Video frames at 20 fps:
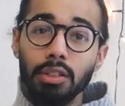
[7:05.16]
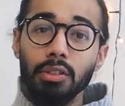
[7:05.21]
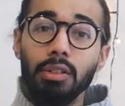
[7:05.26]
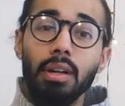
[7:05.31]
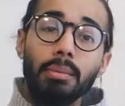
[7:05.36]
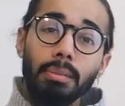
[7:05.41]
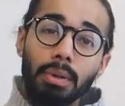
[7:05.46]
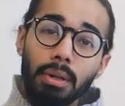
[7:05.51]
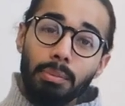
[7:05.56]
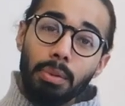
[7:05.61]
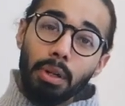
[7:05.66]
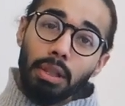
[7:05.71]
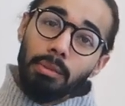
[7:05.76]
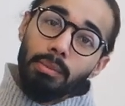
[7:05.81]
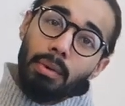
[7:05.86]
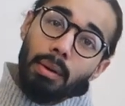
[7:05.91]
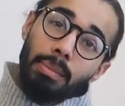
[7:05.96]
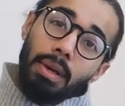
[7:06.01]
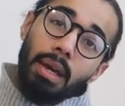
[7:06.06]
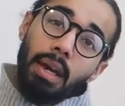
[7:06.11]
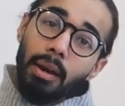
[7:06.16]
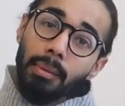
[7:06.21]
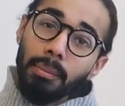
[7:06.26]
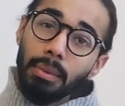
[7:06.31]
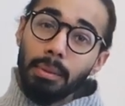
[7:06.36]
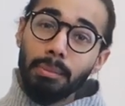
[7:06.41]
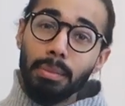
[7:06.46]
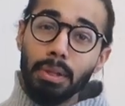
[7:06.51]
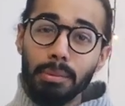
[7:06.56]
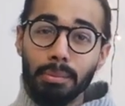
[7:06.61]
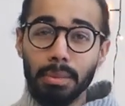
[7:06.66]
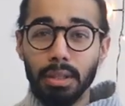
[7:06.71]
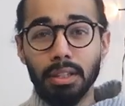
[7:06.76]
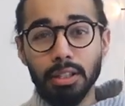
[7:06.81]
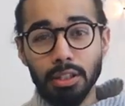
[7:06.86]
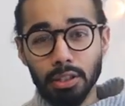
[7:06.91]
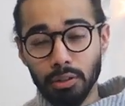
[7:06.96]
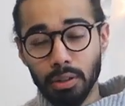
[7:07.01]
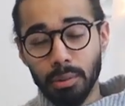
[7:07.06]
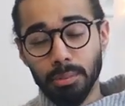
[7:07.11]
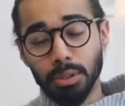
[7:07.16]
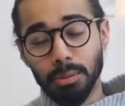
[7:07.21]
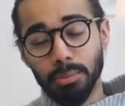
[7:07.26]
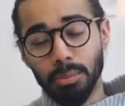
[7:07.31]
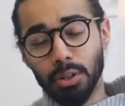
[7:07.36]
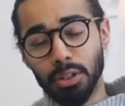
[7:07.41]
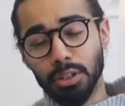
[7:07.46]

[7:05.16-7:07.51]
on Instagram, I'm going to put them up here. I'm going to put them in the description